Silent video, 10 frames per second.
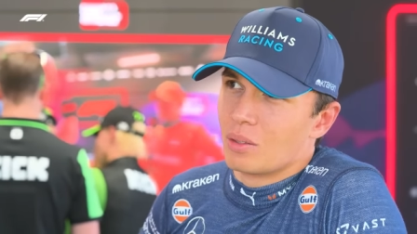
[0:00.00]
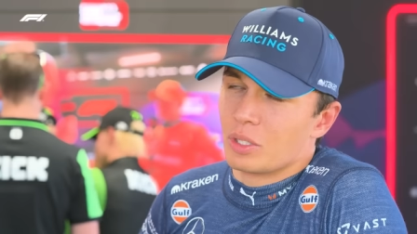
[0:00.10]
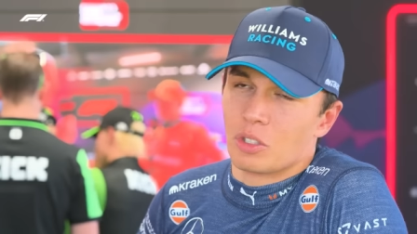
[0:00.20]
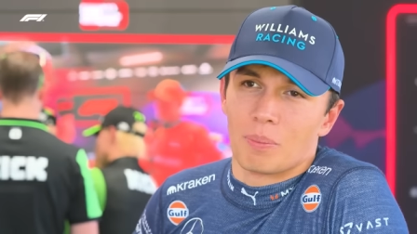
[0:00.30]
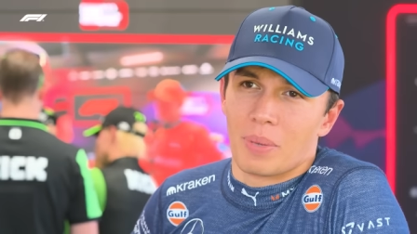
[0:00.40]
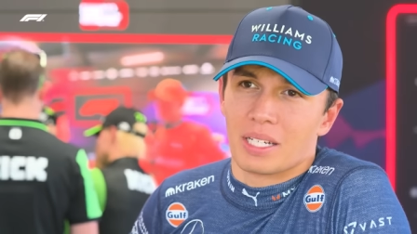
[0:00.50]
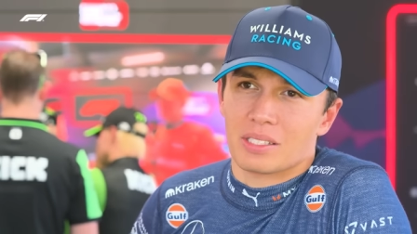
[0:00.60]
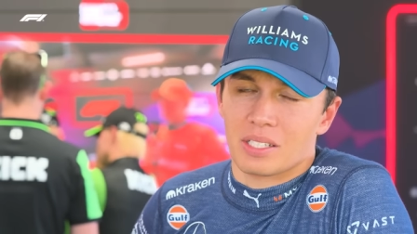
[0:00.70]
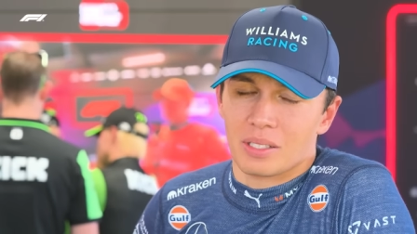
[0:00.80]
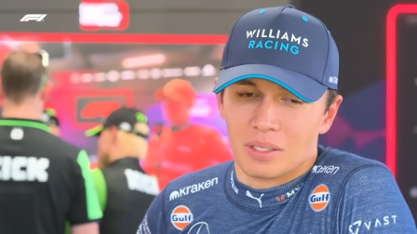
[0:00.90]
we dropped back.
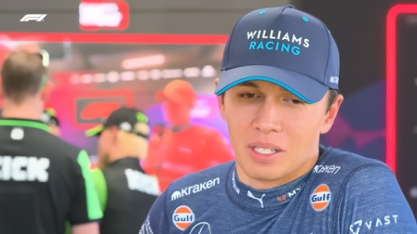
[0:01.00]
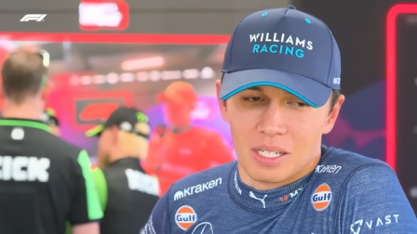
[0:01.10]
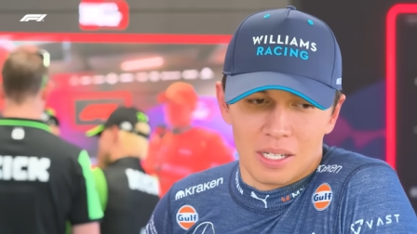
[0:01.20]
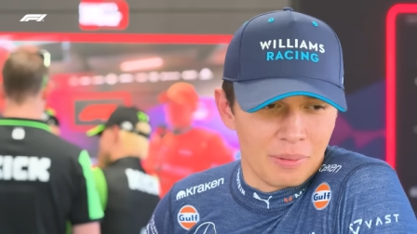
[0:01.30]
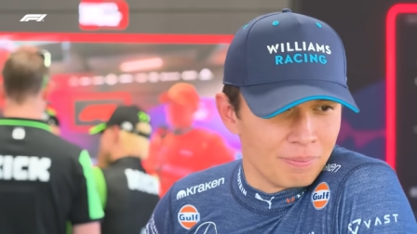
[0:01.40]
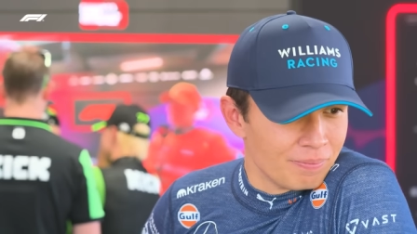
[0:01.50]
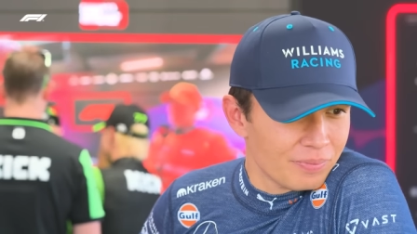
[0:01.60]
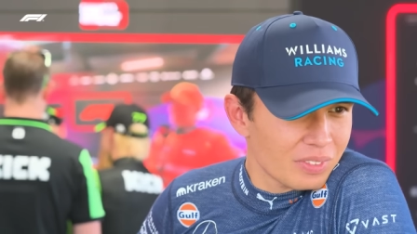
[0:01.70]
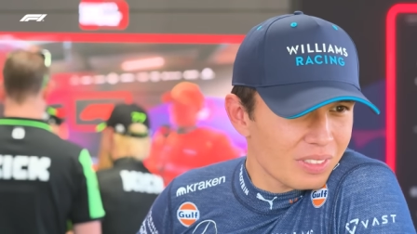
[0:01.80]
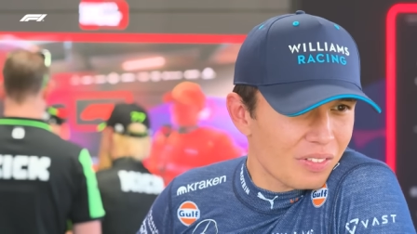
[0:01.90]
So um,
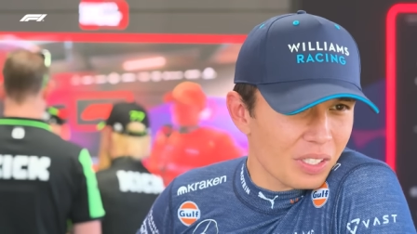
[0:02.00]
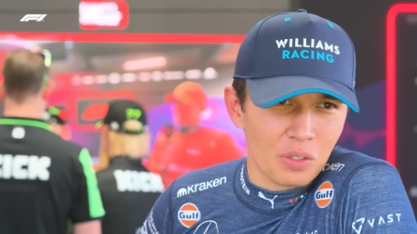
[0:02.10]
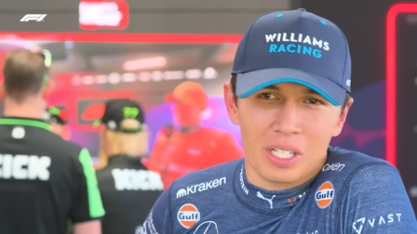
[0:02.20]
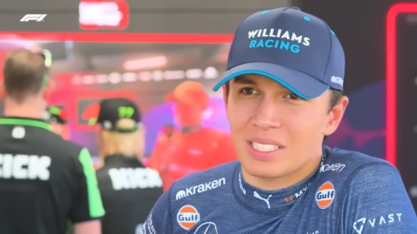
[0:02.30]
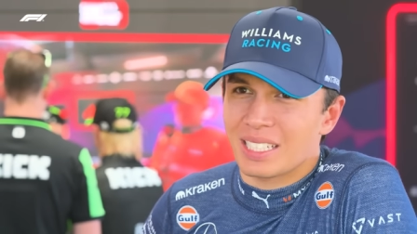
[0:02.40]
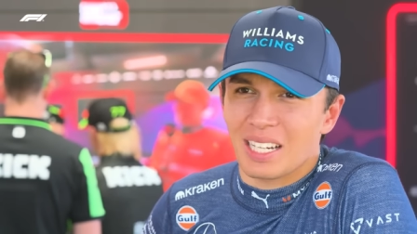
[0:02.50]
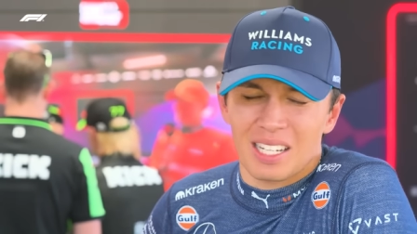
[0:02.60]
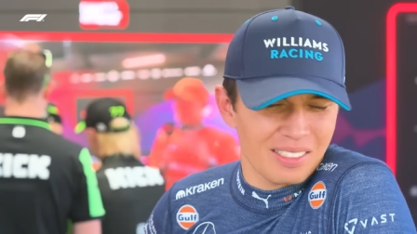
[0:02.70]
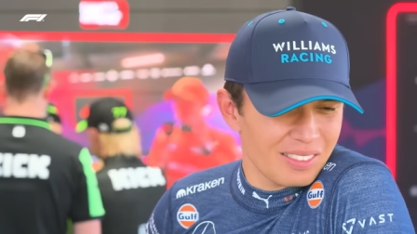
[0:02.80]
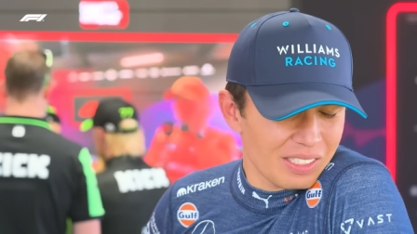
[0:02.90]
frustrating. I
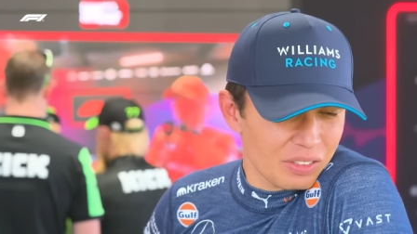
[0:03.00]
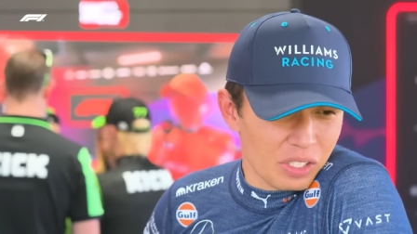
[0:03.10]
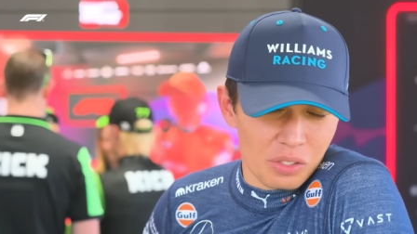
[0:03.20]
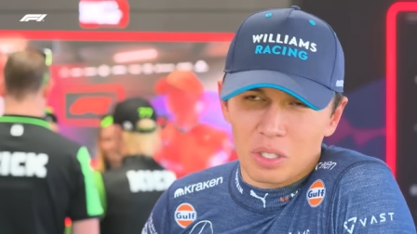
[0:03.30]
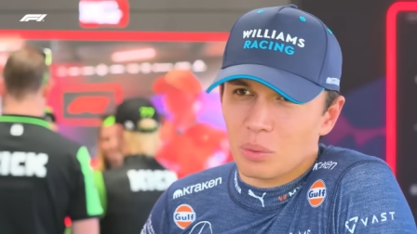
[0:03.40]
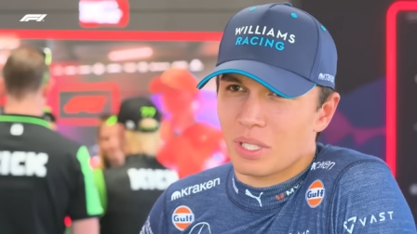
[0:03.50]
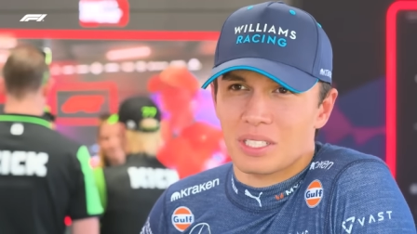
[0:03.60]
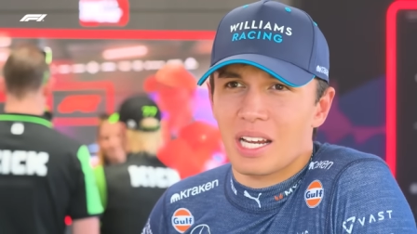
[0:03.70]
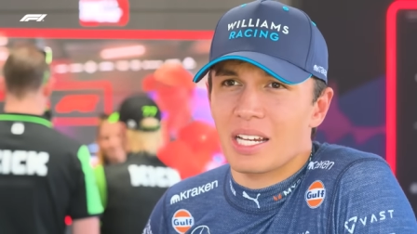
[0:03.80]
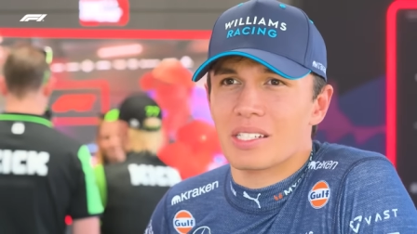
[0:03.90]
just struggled with the
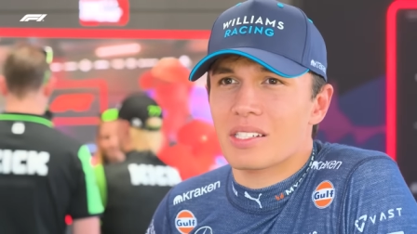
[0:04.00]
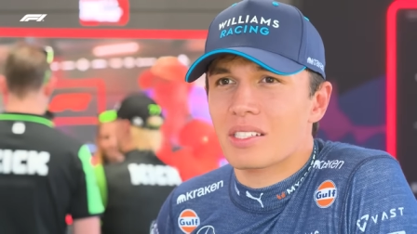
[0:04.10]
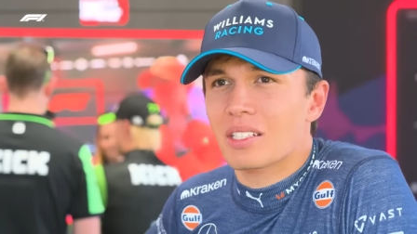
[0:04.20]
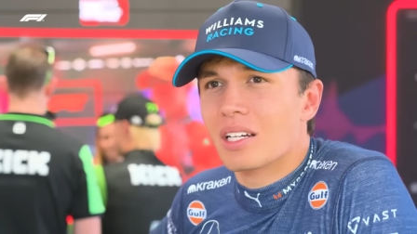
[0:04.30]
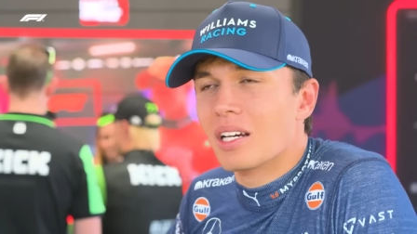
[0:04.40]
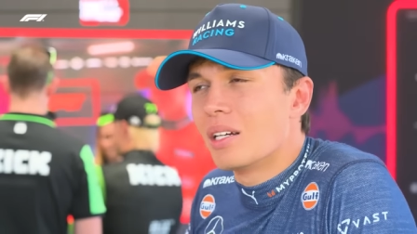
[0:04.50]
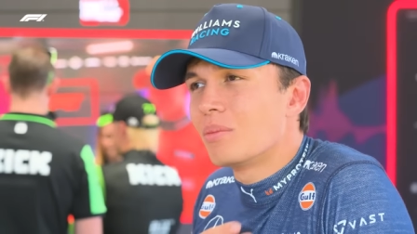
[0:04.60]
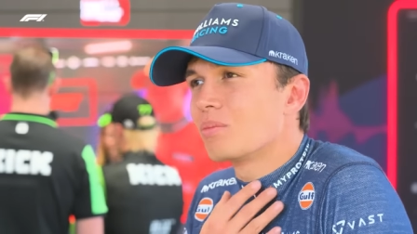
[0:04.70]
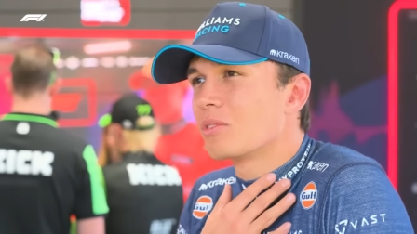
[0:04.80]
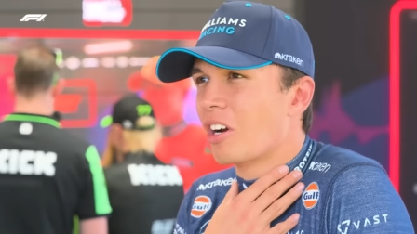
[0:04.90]
tyres,
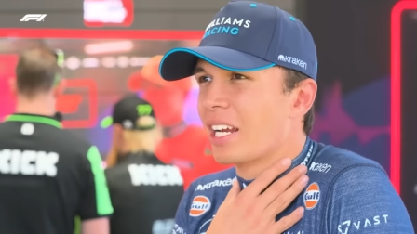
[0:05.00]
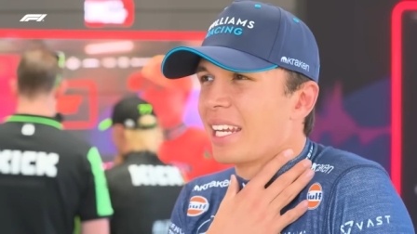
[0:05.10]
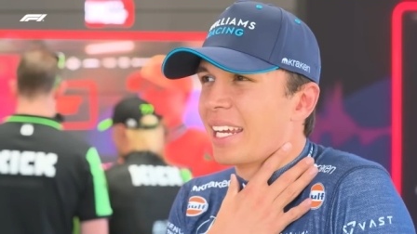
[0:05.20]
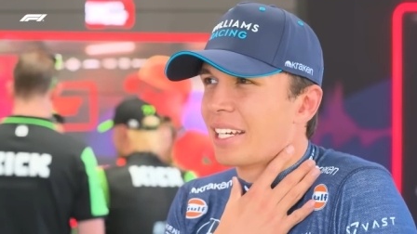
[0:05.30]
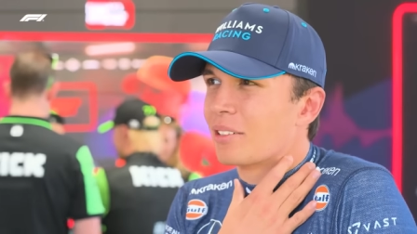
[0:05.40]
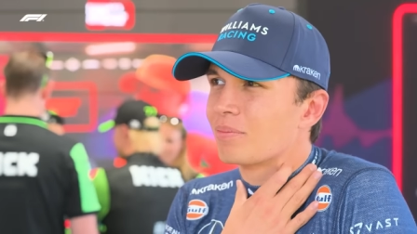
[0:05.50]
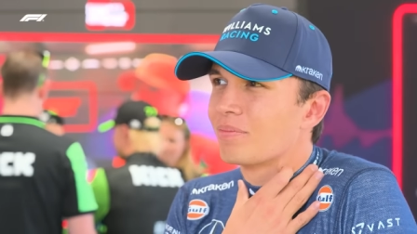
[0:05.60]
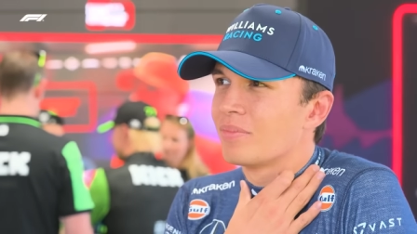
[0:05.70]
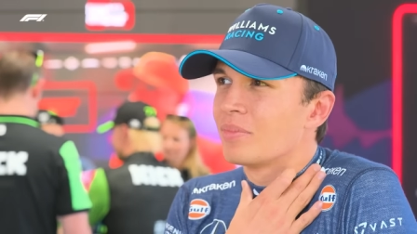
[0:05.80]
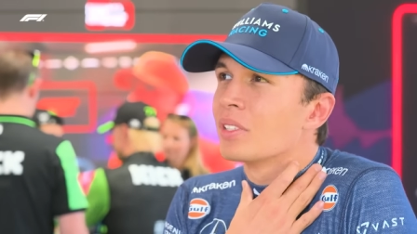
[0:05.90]
um, graining, and
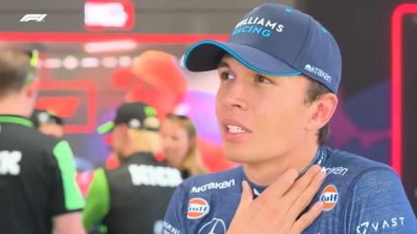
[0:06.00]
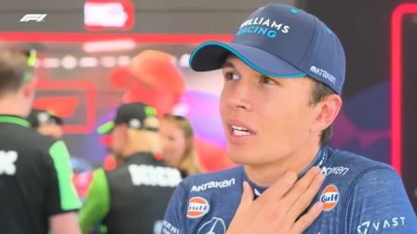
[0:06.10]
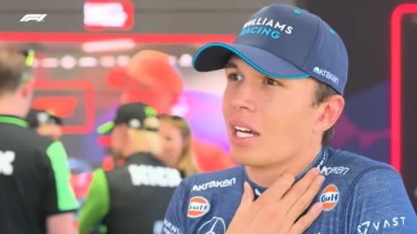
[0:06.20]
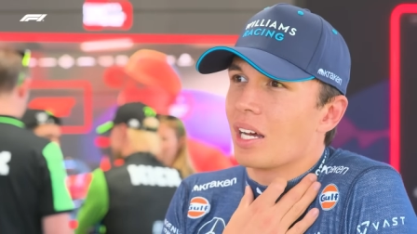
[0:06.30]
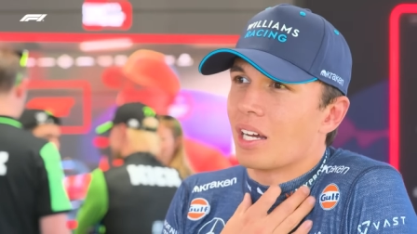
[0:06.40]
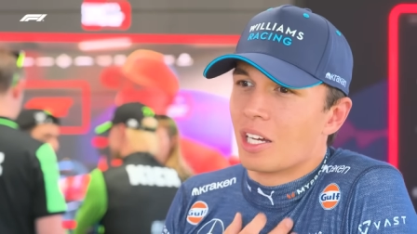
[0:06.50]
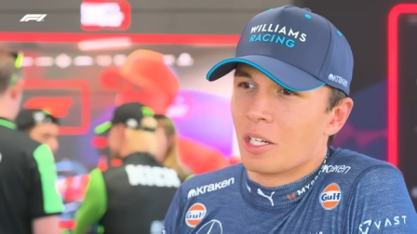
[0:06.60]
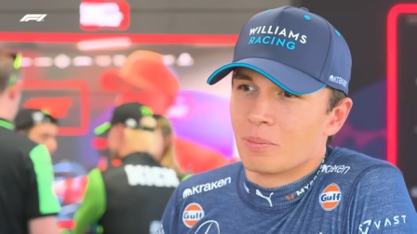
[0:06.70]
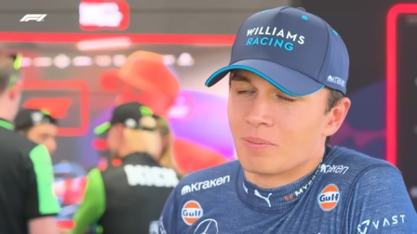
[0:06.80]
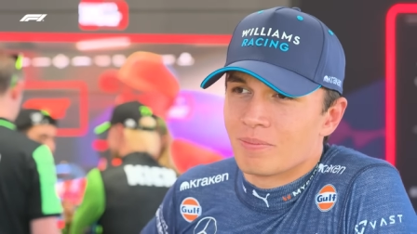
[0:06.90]

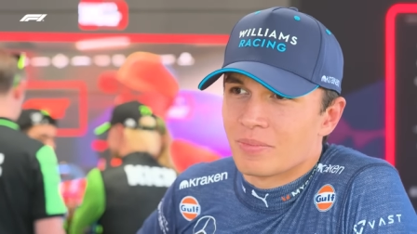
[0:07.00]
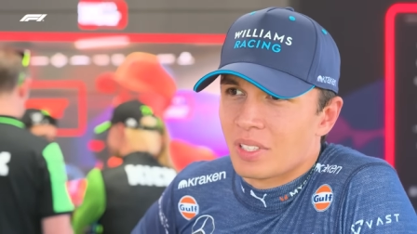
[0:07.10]
um,